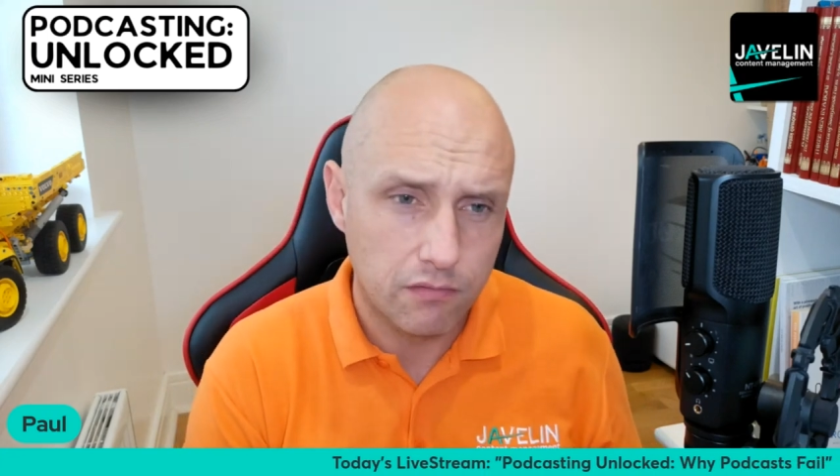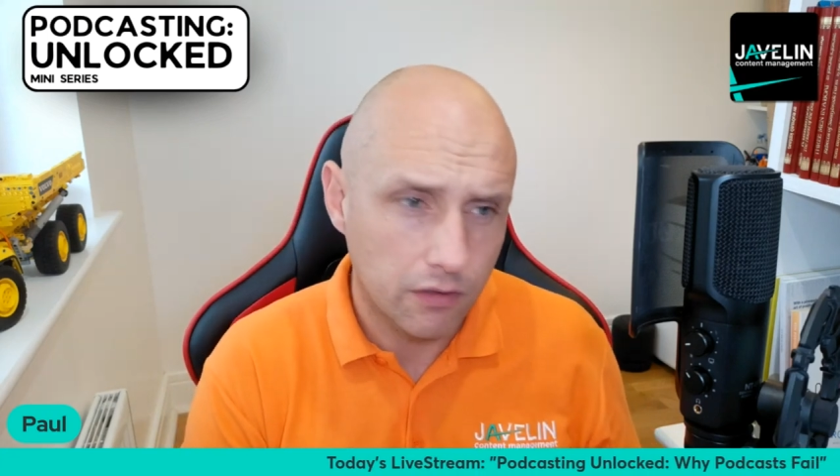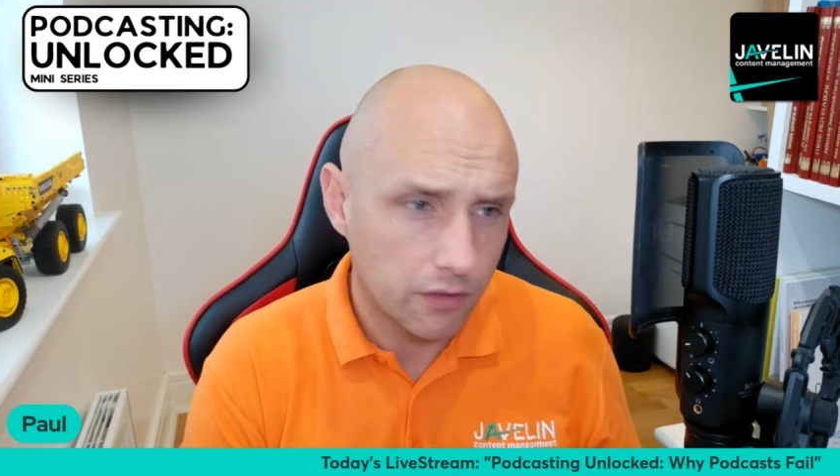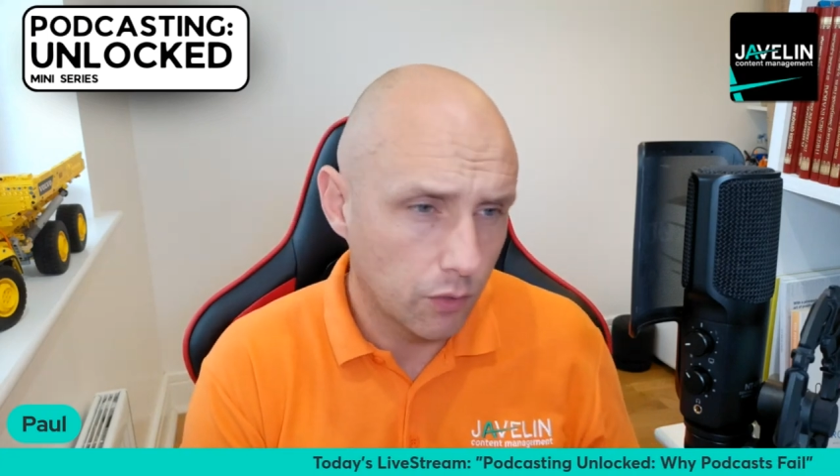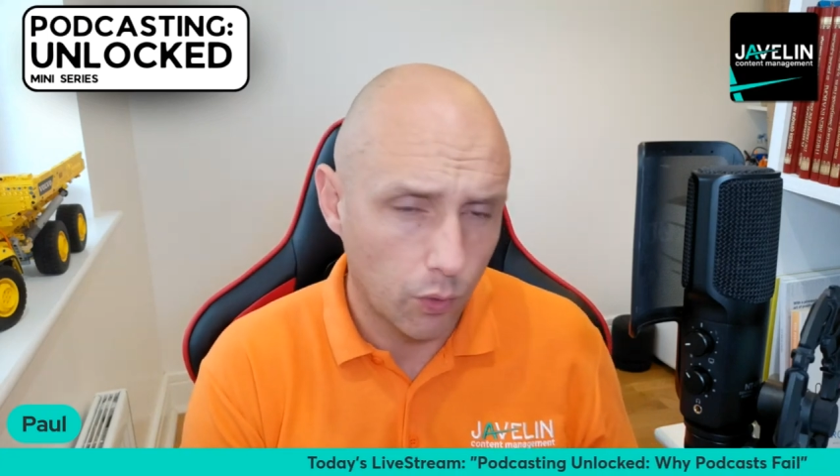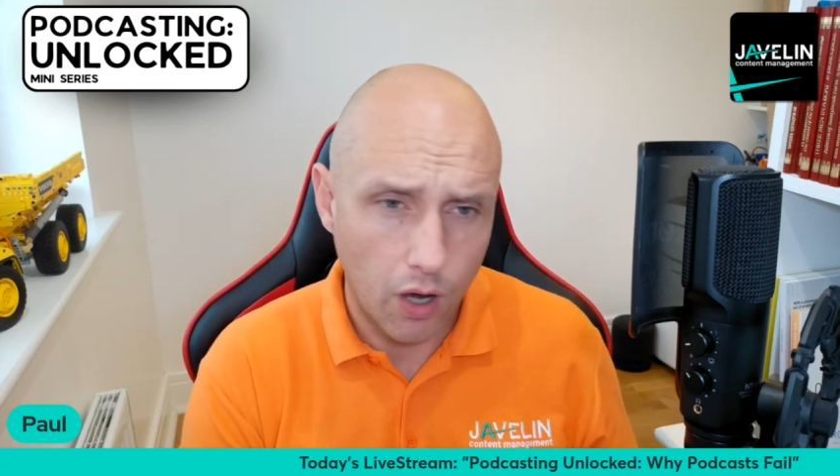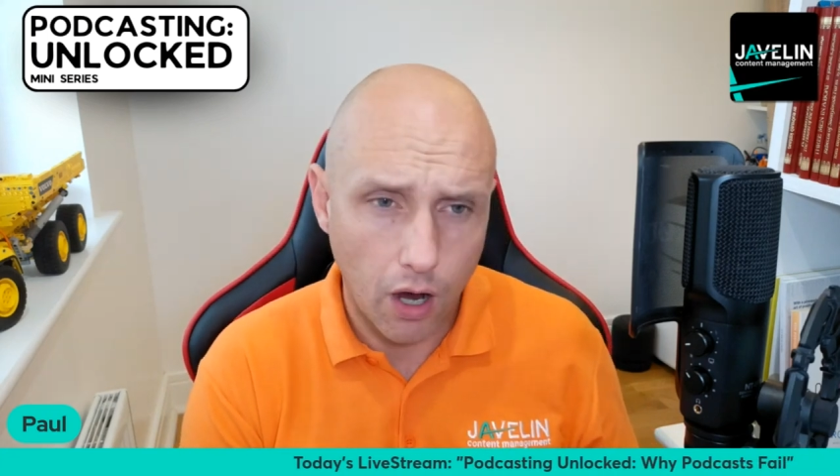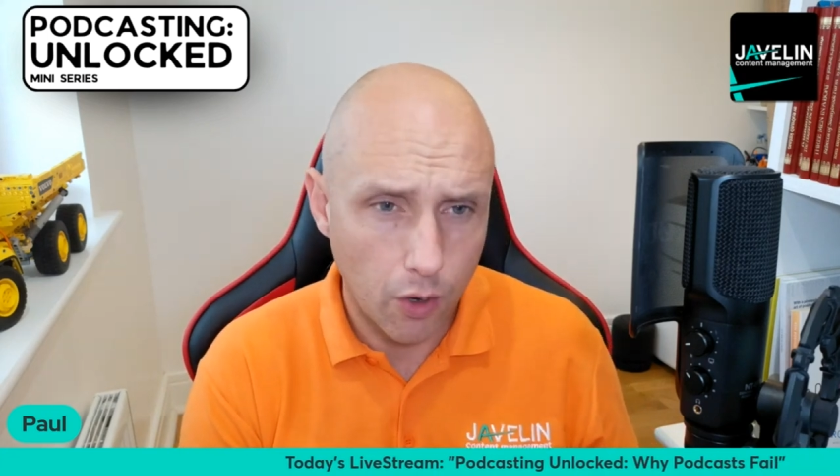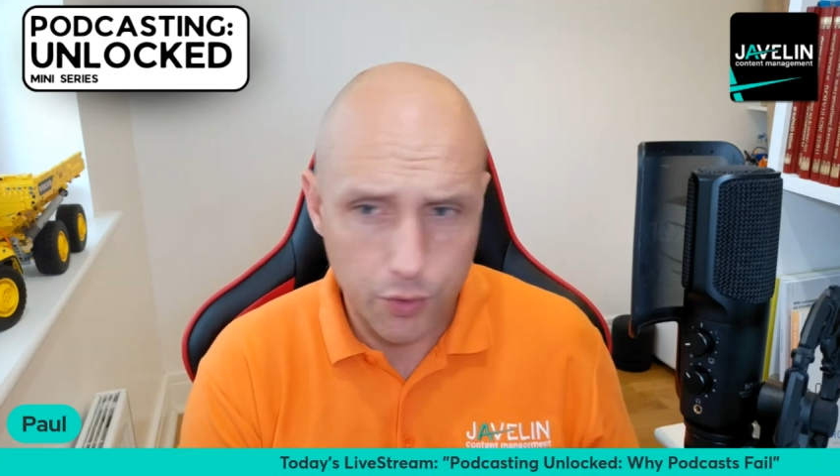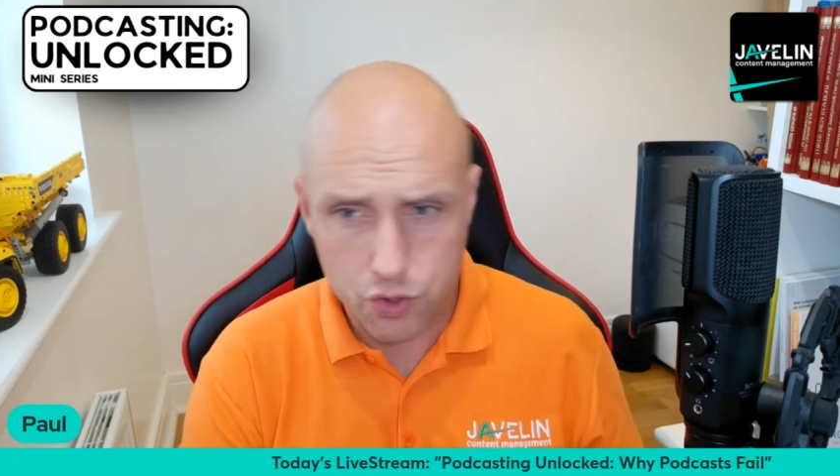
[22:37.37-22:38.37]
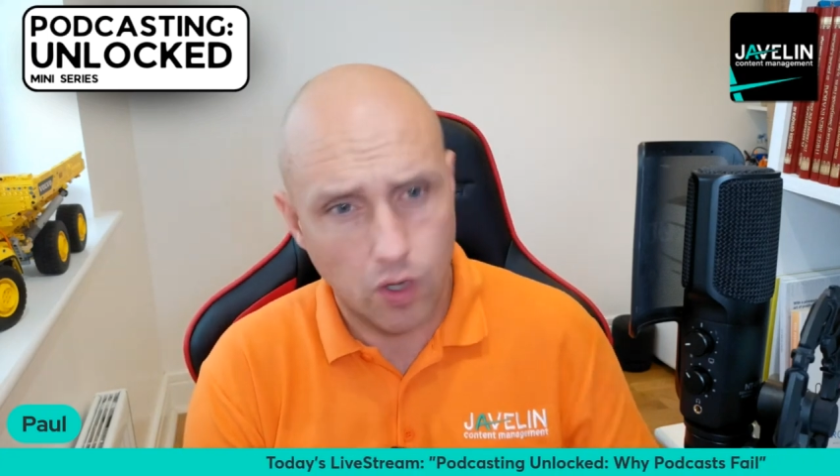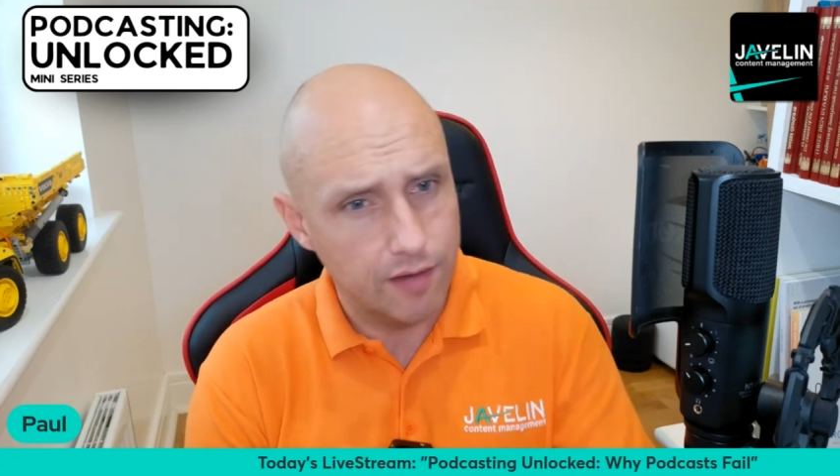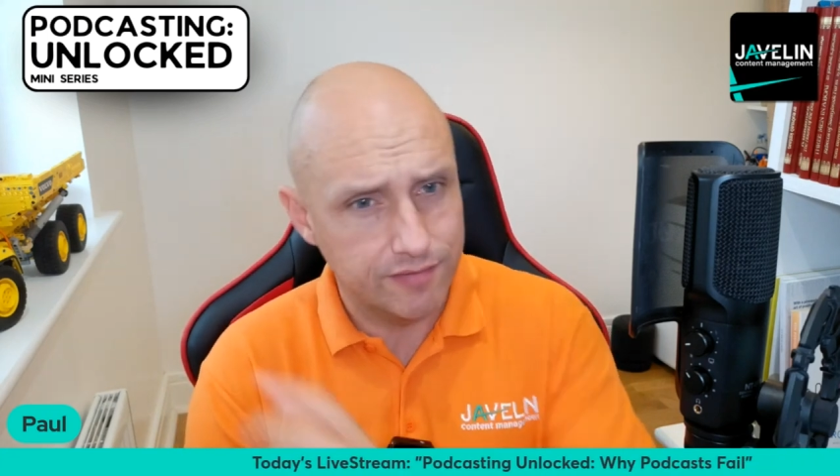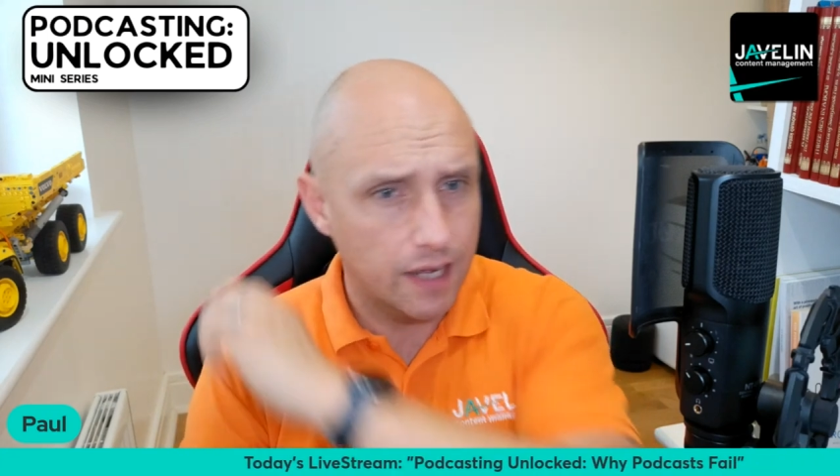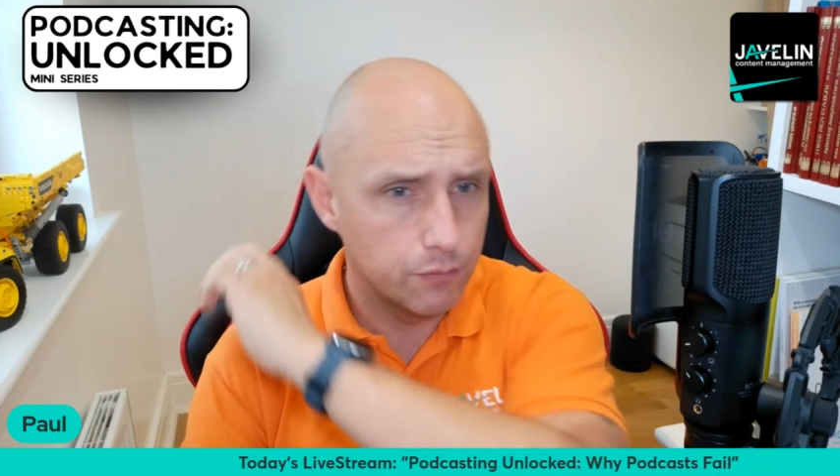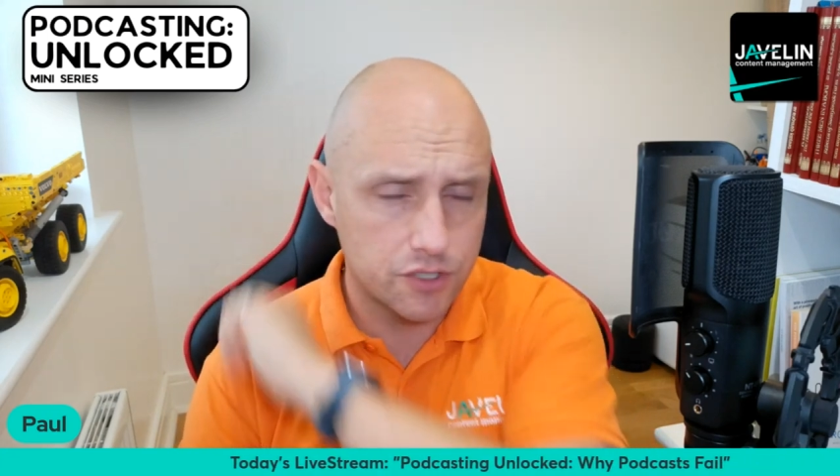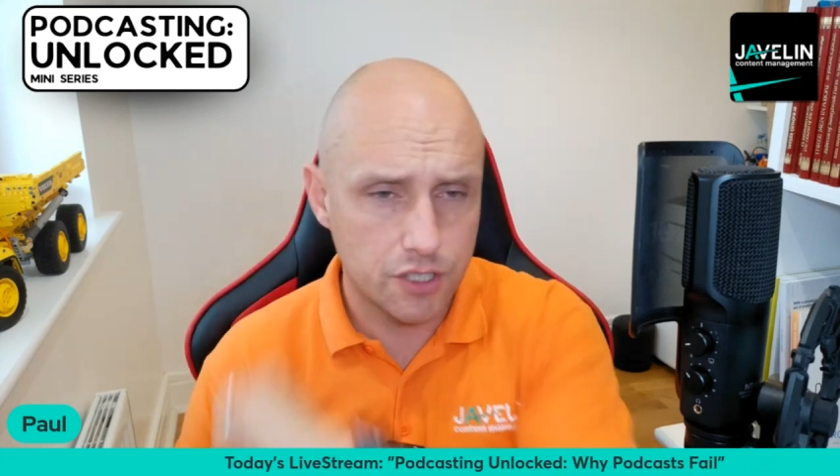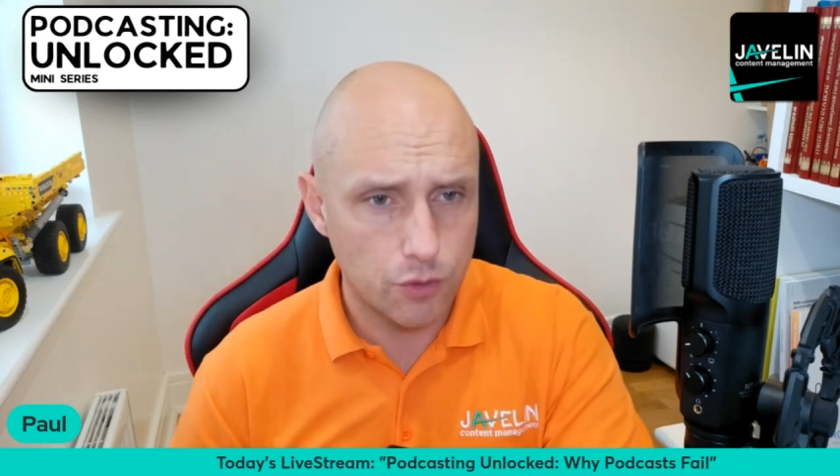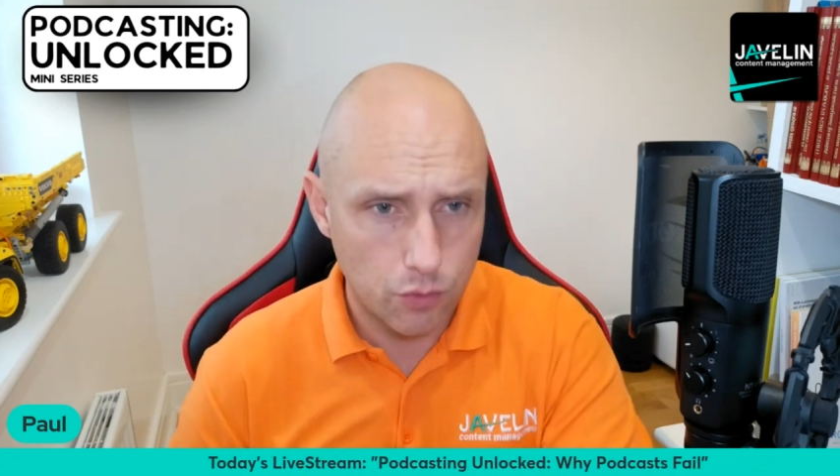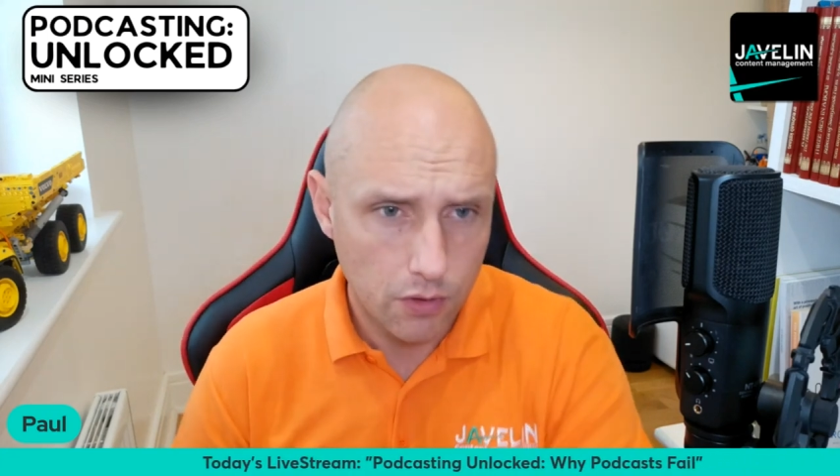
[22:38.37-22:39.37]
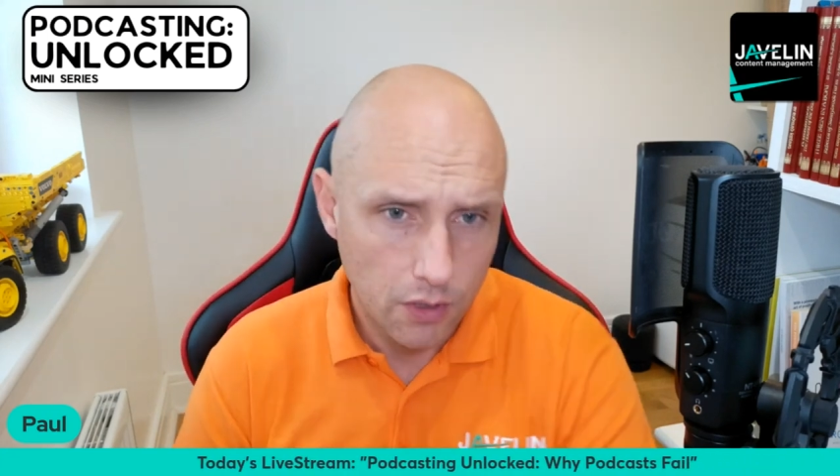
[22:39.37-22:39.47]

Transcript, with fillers: you know, I always drive down to